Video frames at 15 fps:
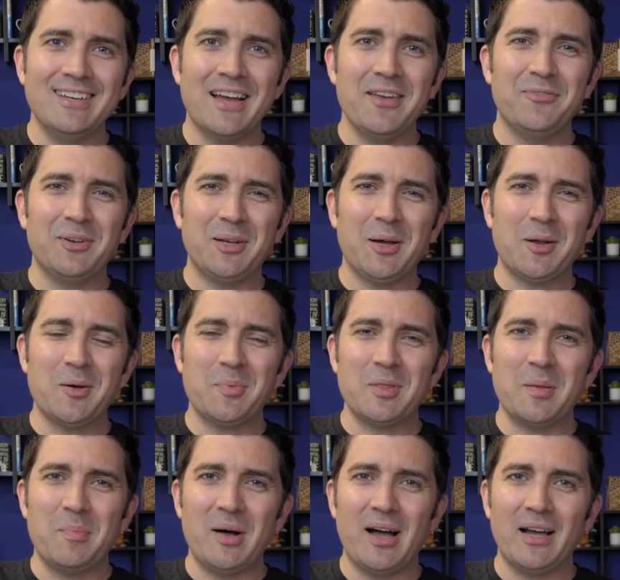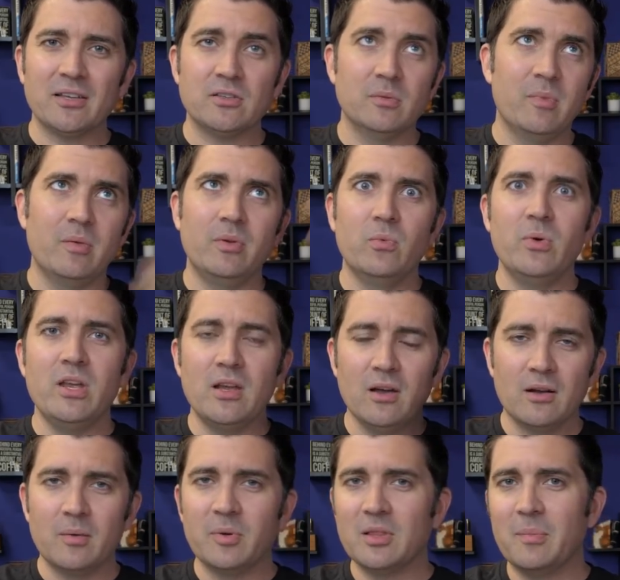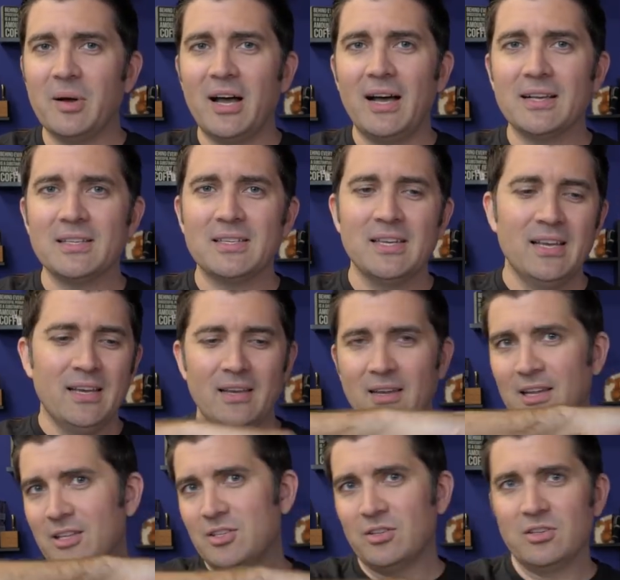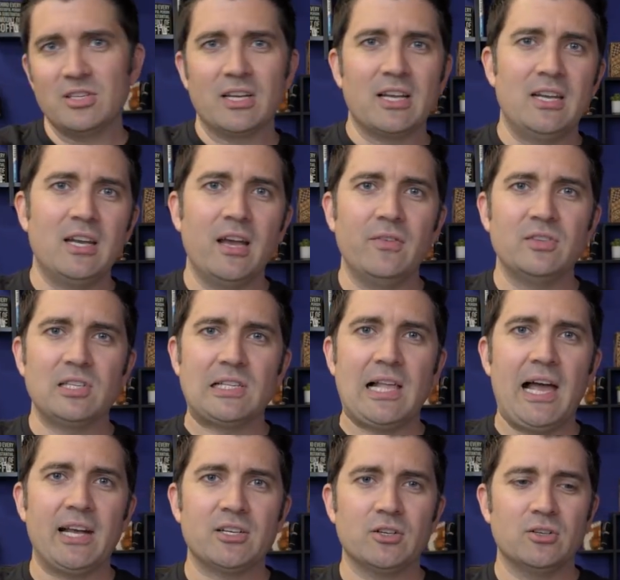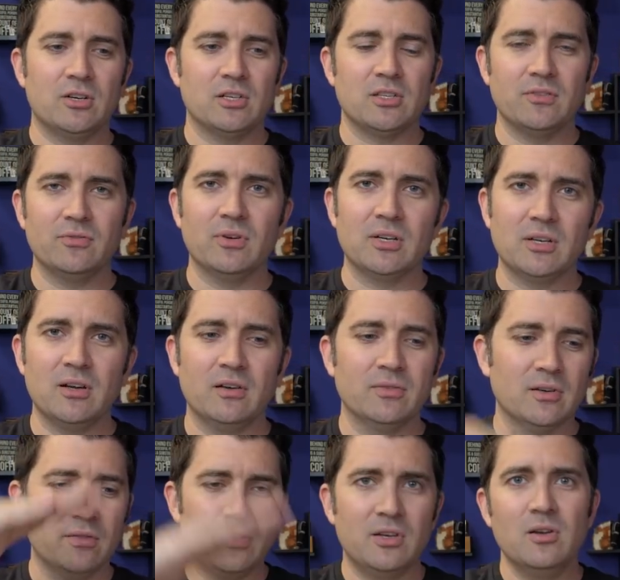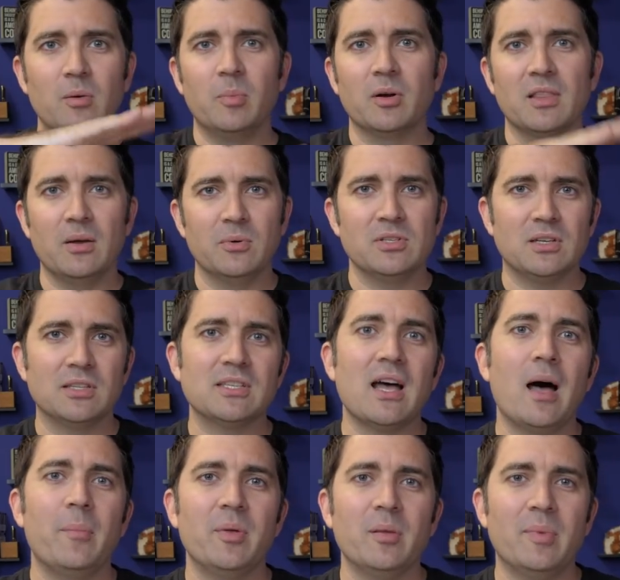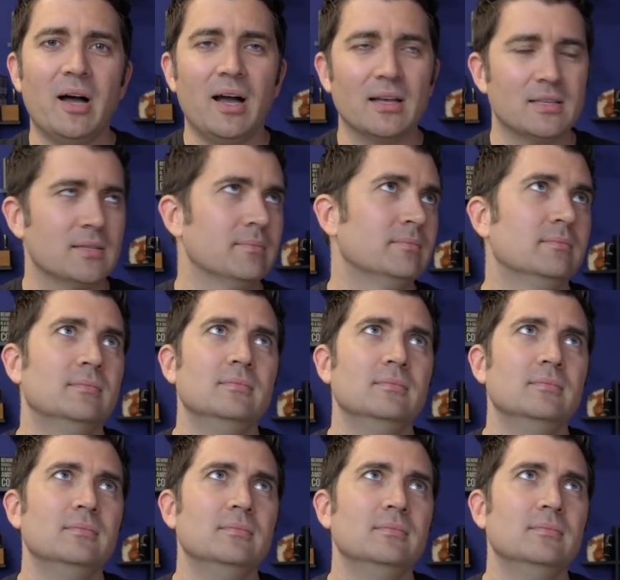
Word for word: knife and cut open the box, or maybe we cut open the box. And so there's like a knife slash across the front cover of the notebook that was on top of the box.